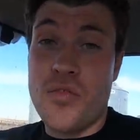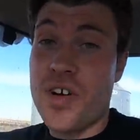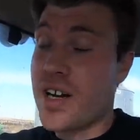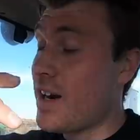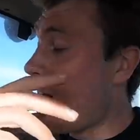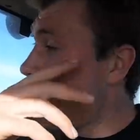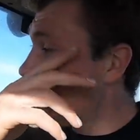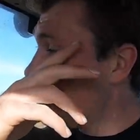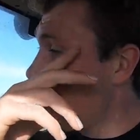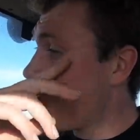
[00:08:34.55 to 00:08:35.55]
we're figuring out
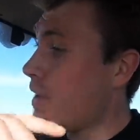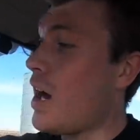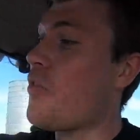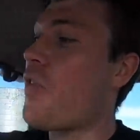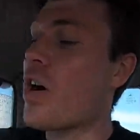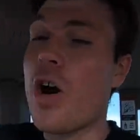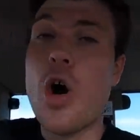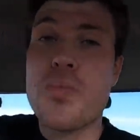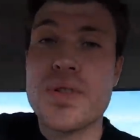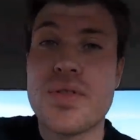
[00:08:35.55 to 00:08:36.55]
how far to
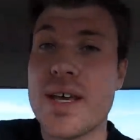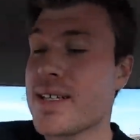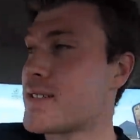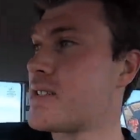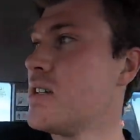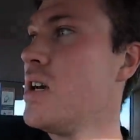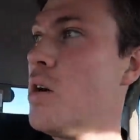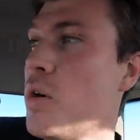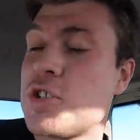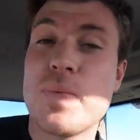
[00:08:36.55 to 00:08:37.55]
open things,
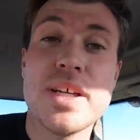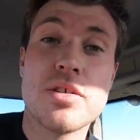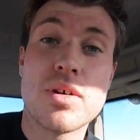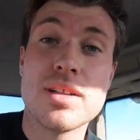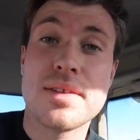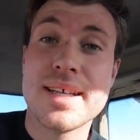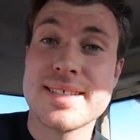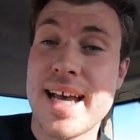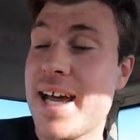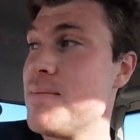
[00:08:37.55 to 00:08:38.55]
what speed to run
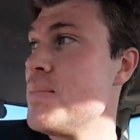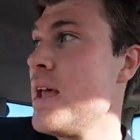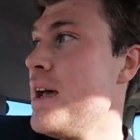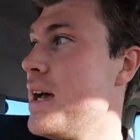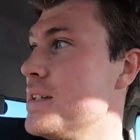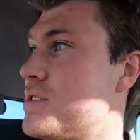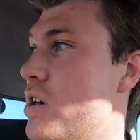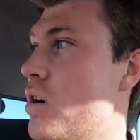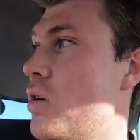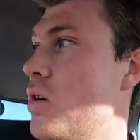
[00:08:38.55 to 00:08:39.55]
things at, and
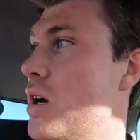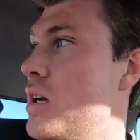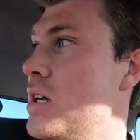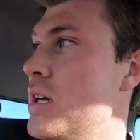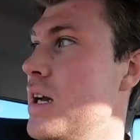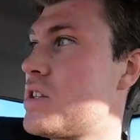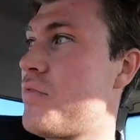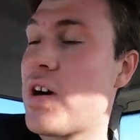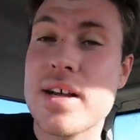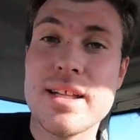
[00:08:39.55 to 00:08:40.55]
so at the
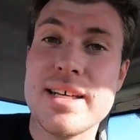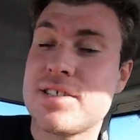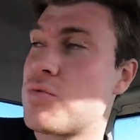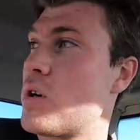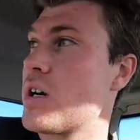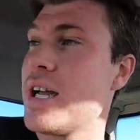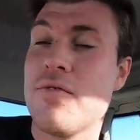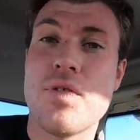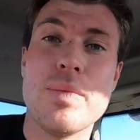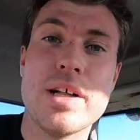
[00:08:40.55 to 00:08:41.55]
very least we're
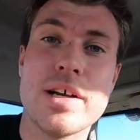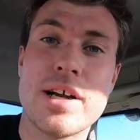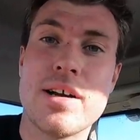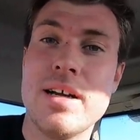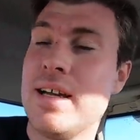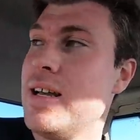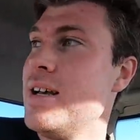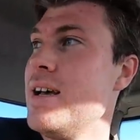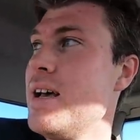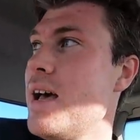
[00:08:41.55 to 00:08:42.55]
getting familiar,
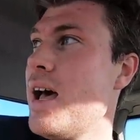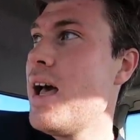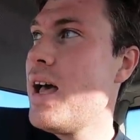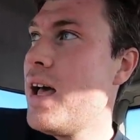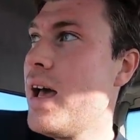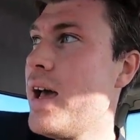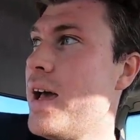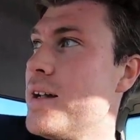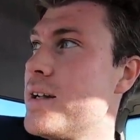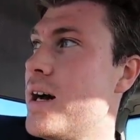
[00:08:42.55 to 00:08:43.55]

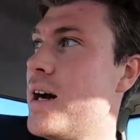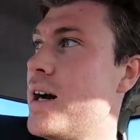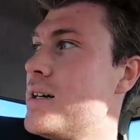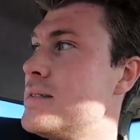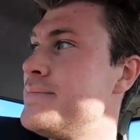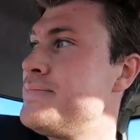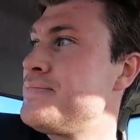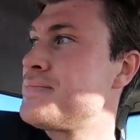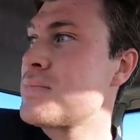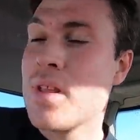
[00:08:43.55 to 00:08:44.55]
and uh,
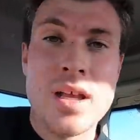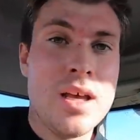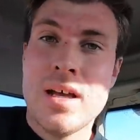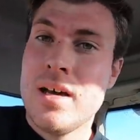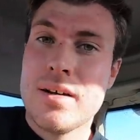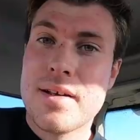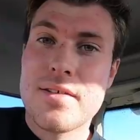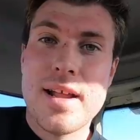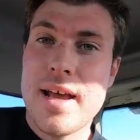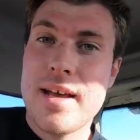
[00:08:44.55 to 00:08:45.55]

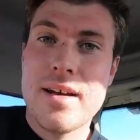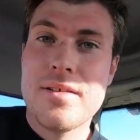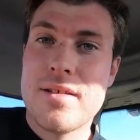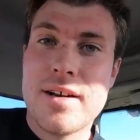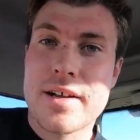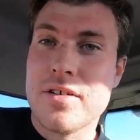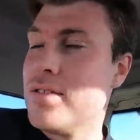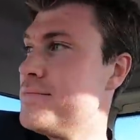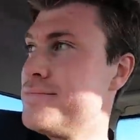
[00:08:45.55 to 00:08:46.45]
another day, another nickel.